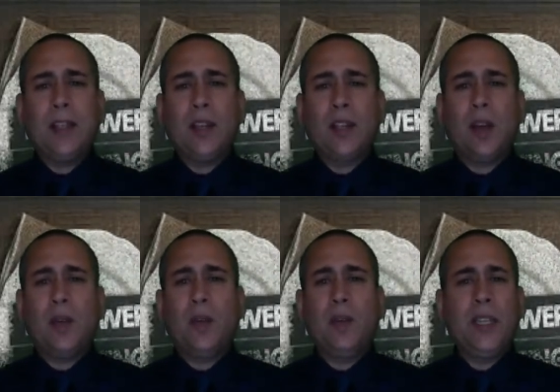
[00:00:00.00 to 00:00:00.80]

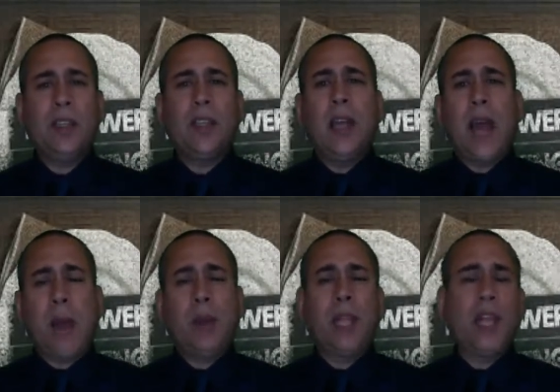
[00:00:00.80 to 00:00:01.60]
yourself from these
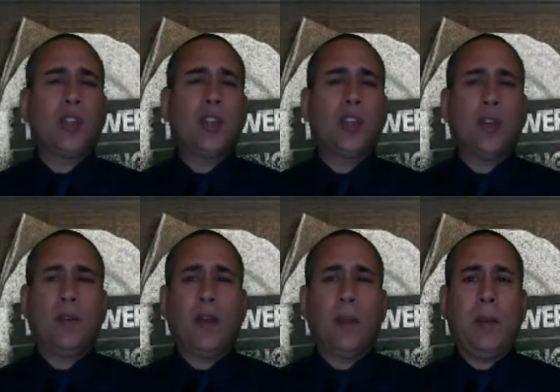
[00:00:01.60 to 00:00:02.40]
obligations to your
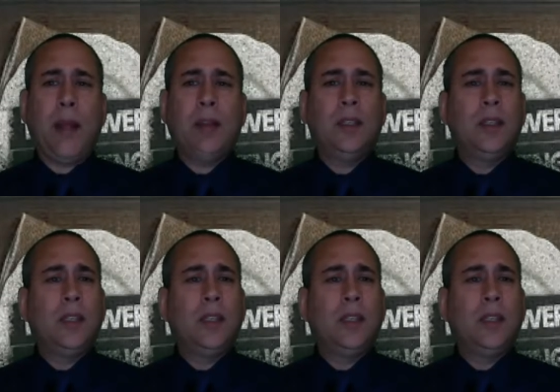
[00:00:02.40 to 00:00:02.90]
fellow man.